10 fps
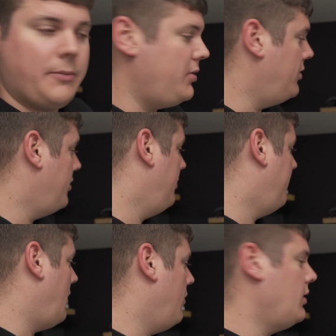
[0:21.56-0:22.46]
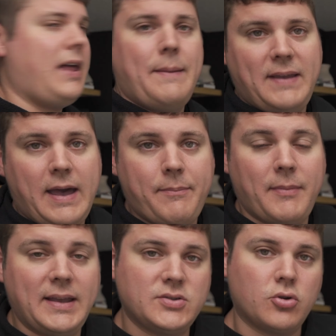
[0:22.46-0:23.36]
computer, my work laptop, and
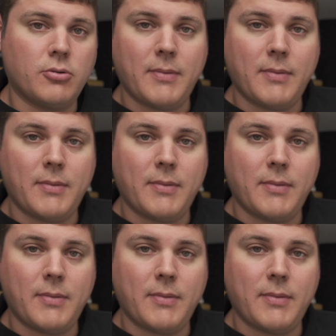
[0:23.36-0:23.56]
my external